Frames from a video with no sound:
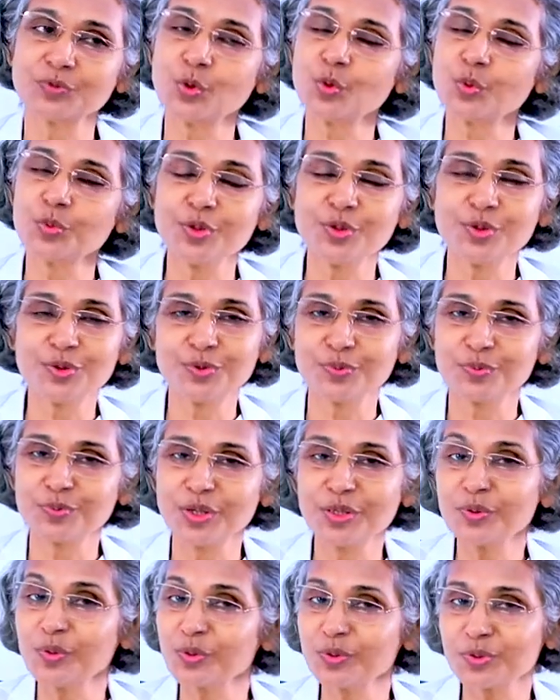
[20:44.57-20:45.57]
homeo,
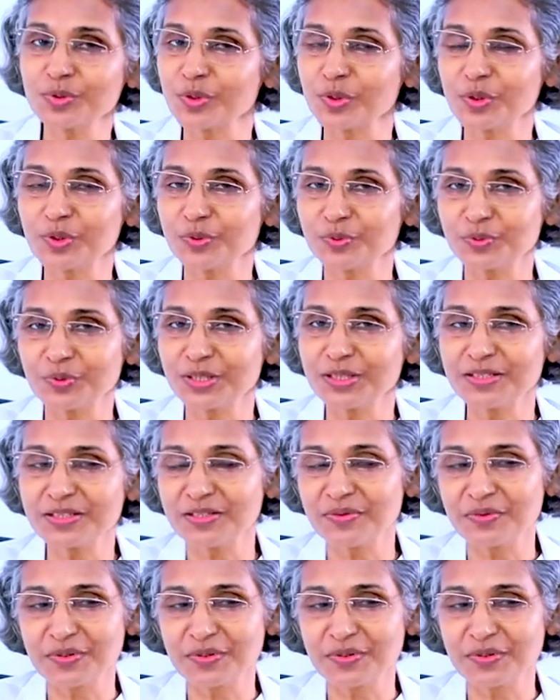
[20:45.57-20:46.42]
and all sort of things.